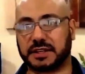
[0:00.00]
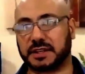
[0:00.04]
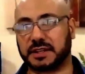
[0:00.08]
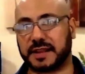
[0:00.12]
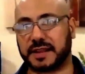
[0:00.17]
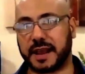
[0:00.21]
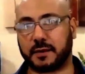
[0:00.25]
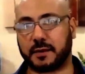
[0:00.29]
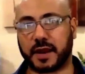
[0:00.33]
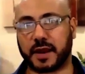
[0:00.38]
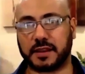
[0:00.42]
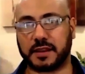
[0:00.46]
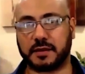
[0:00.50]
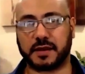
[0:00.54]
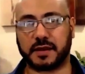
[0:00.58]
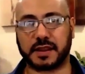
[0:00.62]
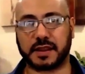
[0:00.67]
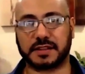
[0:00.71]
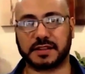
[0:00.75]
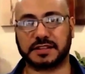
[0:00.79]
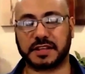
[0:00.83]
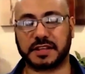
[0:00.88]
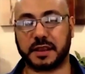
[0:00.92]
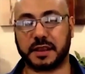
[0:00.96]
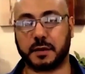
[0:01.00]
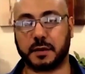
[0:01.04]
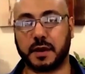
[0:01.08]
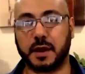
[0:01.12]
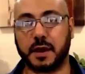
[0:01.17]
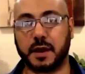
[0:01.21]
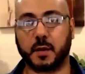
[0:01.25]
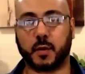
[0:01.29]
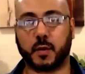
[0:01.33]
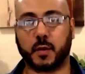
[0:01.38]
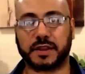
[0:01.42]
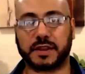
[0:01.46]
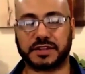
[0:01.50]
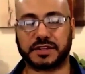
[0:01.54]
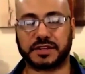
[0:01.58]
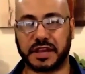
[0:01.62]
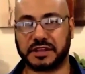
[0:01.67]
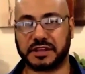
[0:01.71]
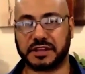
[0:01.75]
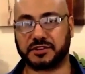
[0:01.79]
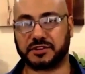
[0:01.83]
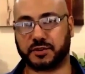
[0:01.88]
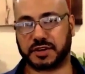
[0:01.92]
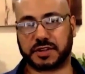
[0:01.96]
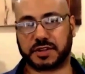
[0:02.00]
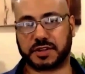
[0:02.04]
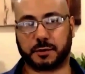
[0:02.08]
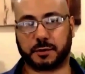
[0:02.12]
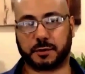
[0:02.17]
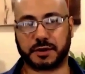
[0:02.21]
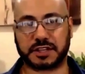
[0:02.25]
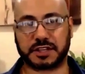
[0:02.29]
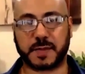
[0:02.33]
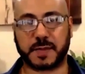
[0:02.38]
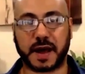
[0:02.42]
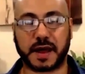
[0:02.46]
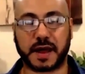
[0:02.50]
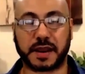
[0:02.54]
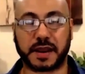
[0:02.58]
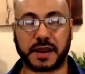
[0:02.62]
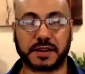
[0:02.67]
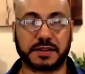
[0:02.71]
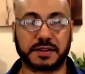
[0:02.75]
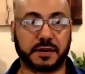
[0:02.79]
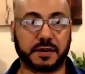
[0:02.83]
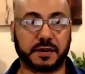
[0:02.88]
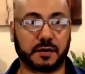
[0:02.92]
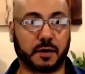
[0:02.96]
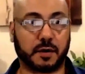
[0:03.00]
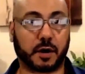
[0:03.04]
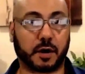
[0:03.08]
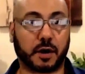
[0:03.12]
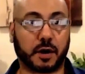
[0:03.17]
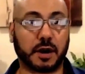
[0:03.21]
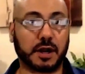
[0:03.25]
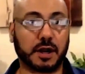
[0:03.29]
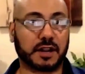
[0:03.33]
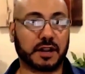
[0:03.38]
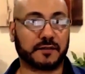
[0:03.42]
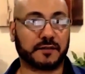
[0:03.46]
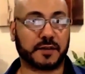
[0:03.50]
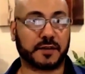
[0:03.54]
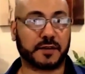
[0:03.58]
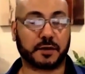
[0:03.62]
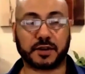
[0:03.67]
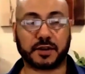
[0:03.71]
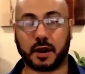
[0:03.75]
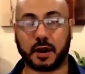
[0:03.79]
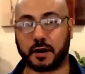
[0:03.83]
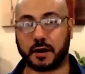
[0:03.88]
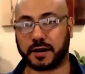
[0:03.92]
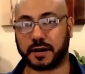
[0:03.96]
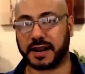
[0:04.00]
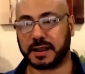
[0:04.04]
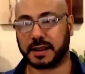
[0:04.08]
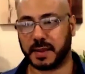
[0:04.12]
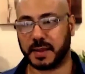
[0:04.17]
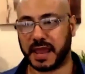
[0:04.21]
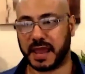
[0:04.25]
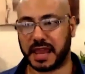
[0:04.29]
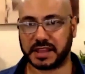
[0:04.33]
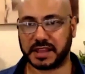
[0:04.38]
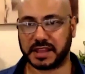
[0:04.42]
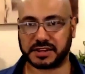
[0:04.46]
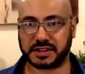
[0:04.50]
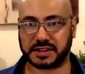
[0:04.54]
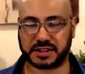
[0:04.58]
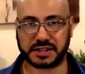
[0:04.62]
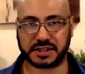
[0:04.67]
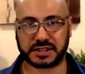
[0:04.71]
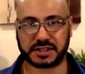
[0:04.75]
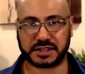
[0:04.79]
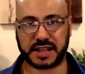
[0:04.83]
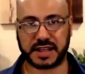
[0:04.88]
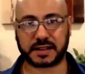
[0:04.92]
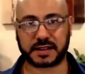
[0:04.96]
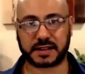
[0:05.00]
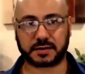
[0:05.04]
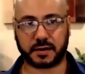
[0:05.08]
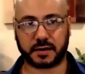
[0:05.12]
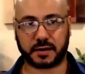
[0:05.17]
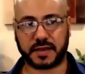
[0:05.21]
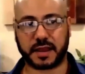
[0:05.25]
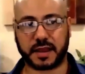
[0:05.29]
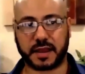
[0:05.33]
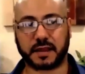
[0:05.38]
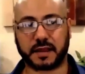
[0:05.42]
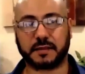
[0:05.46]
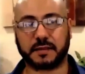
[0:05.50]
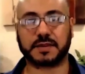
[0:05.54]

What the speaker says: That way you can see which interests they're responding to, or you're targeting pages and that sort of thing.